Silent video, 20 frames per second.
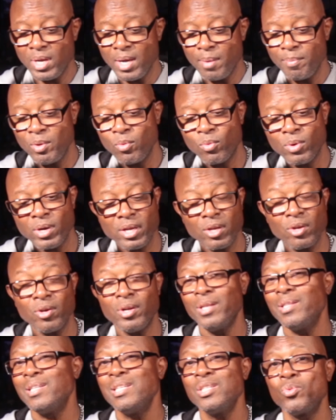I'll be working
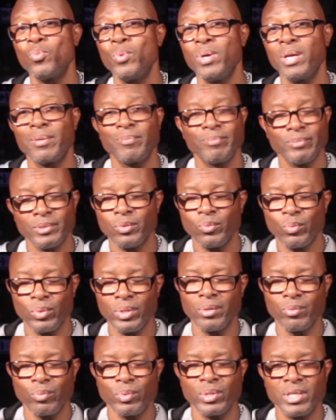on it. This week
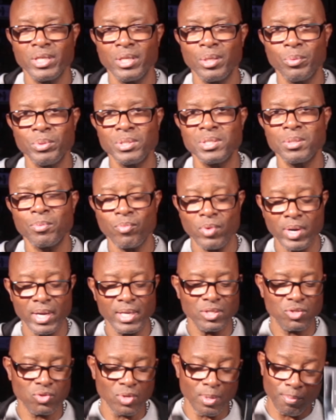we're dealing with some
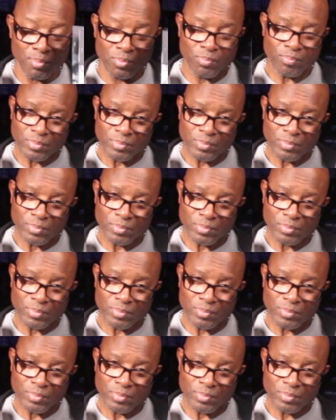rain, so